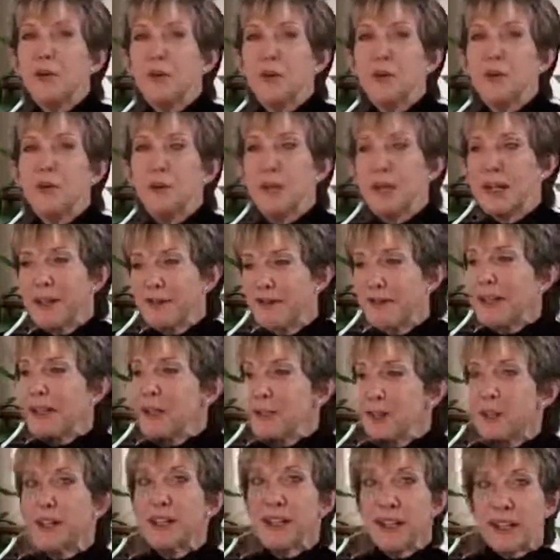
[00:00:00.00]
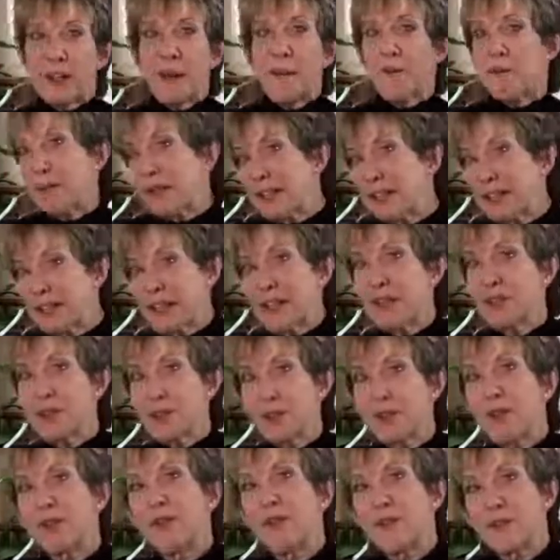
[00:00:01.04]
who eventually ended up being the
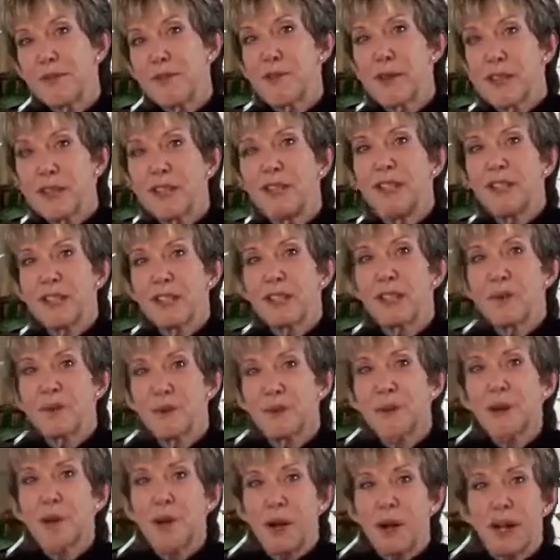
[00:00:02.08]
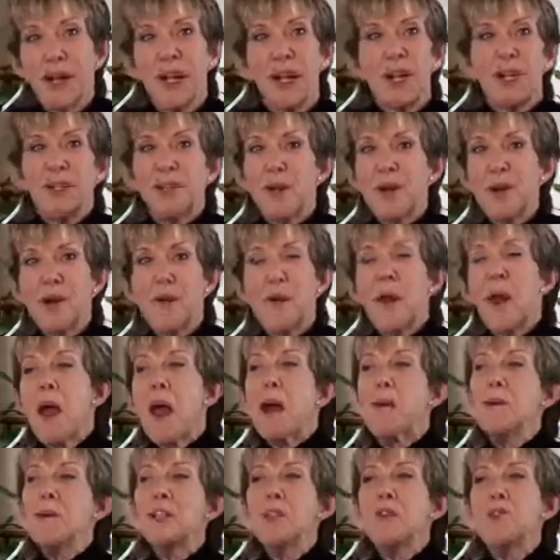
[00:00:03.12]
illustrator for my latest book. So,
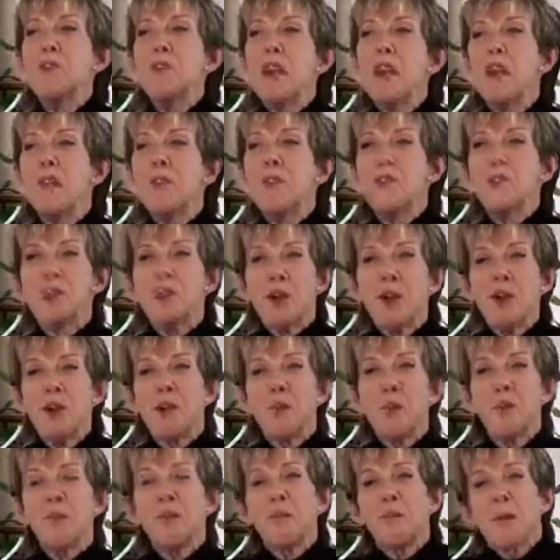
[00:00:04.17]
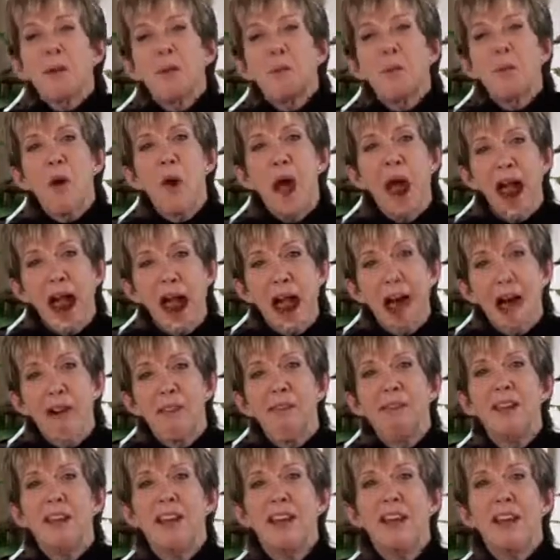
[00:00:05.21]
I mean, you never know who people
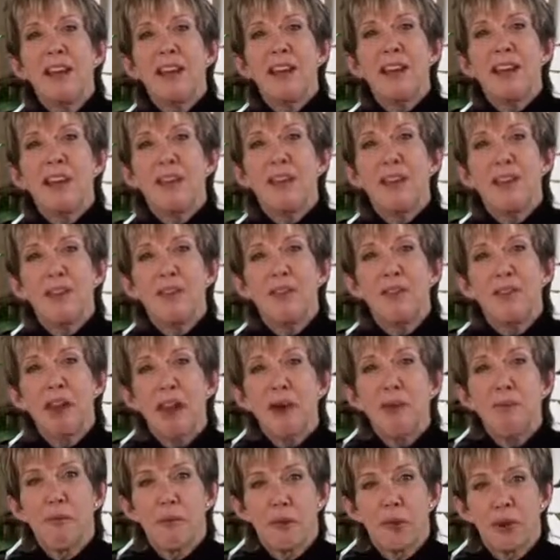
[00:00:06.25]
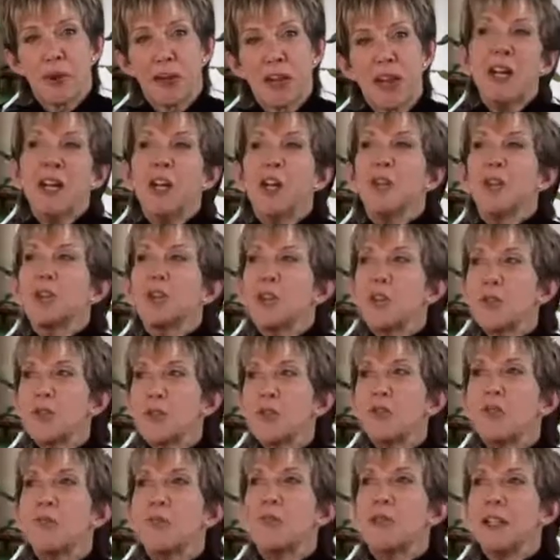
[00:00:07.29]
have in their network.
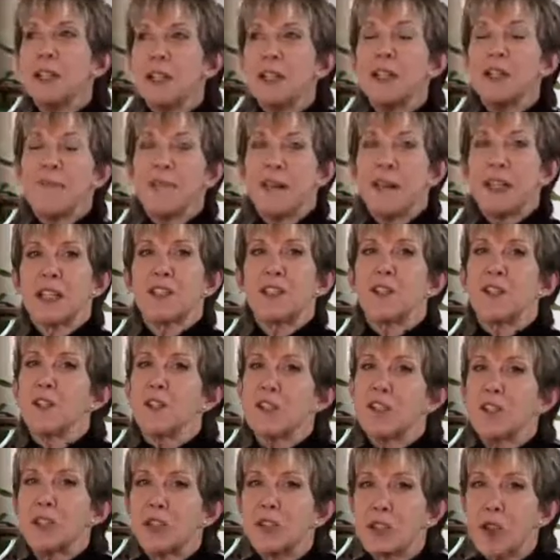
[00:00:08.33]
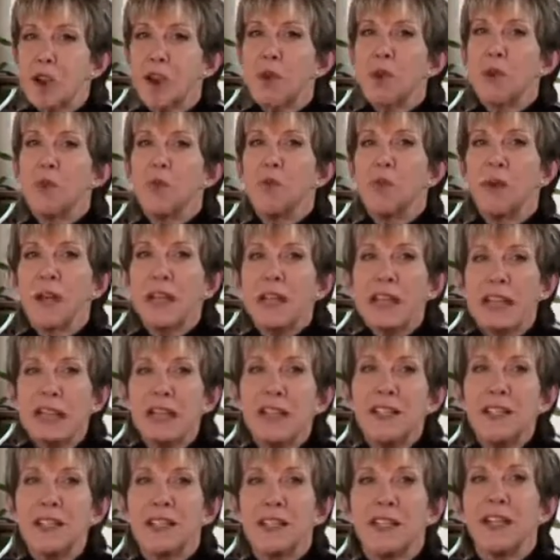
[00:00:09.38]
Social media makes it so
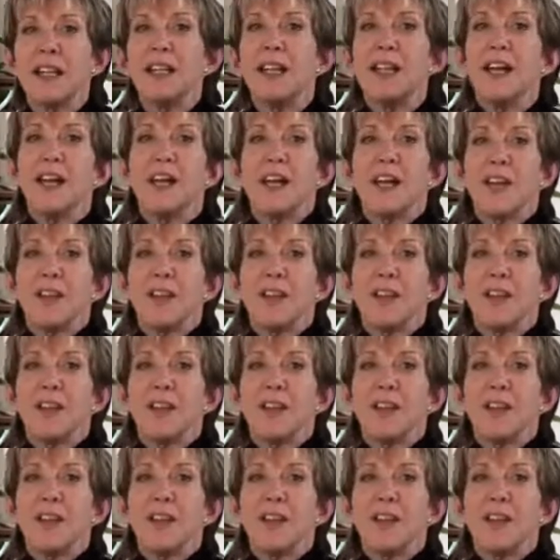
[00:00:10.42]
easy